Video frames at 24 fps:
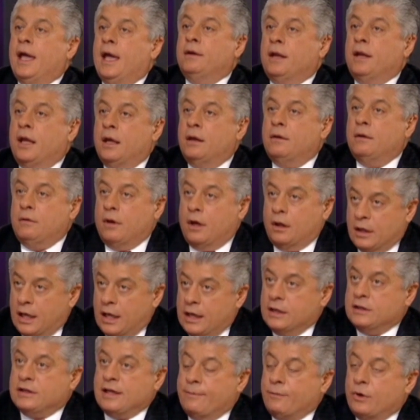and a
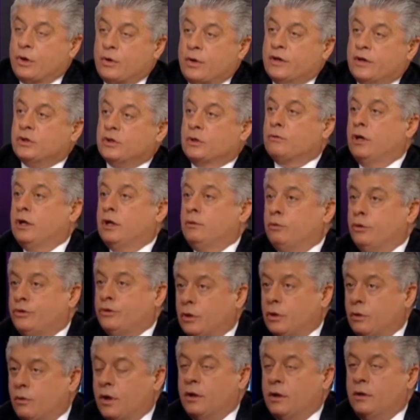lot of Democrats agreed with
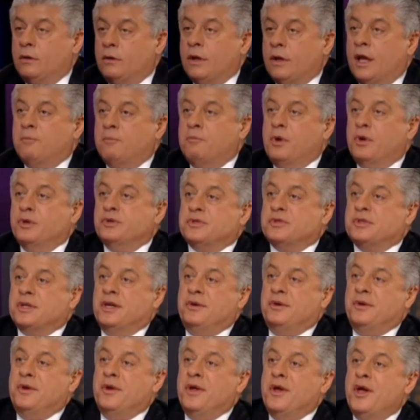you, and most
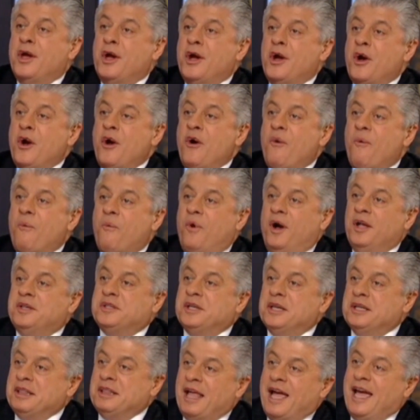didn't.
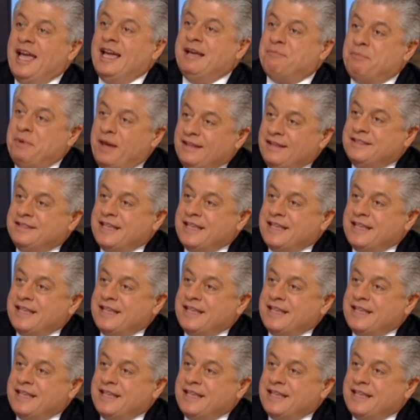What's it like being